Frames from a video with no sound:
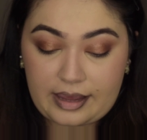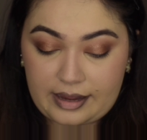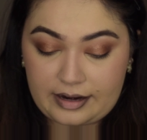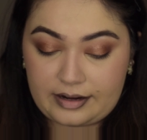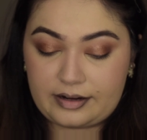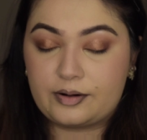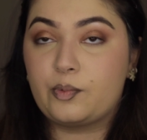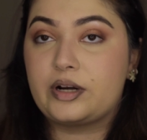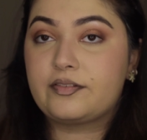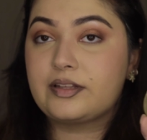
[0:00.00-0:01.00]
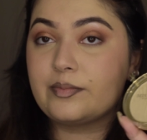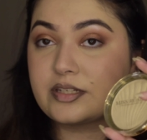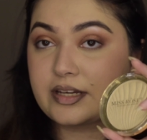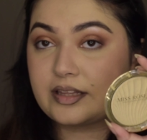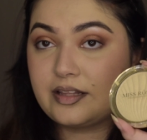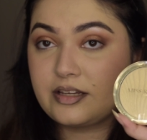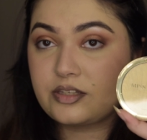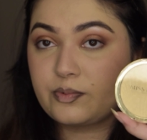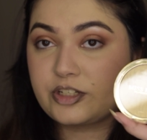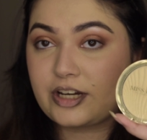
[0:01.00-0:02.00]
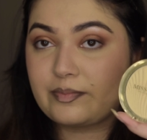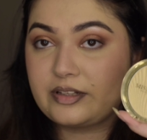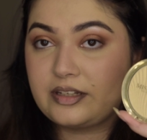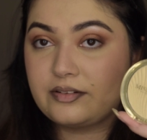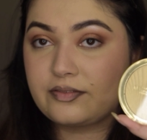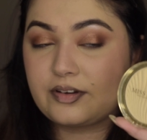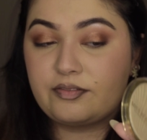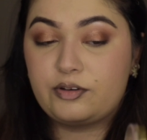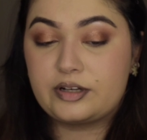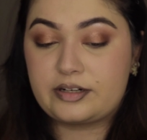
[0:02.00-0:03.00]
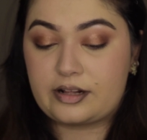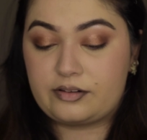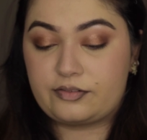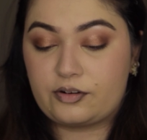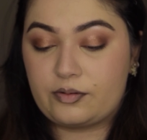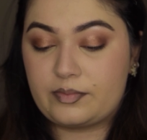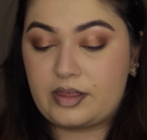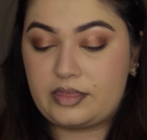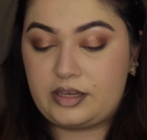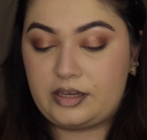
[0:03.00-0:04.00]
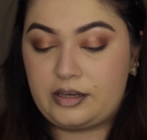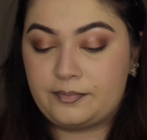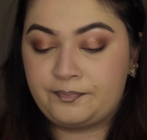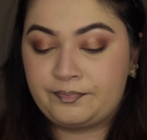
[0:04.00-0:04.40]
and one of them is like this, which I believe, if you can tell from the